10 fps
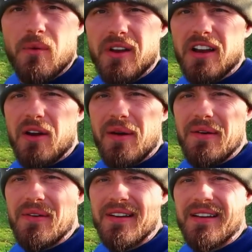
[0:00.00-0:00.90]
we're going to go
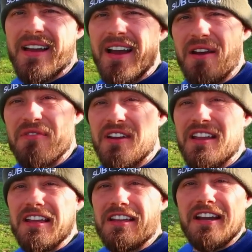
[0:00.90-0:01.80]
out and
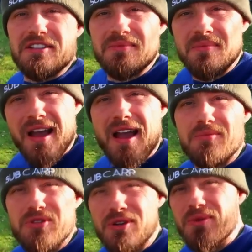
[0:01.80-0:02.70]
hopefully catch some
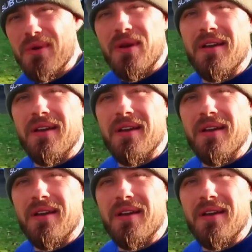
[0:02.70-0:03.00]
absolute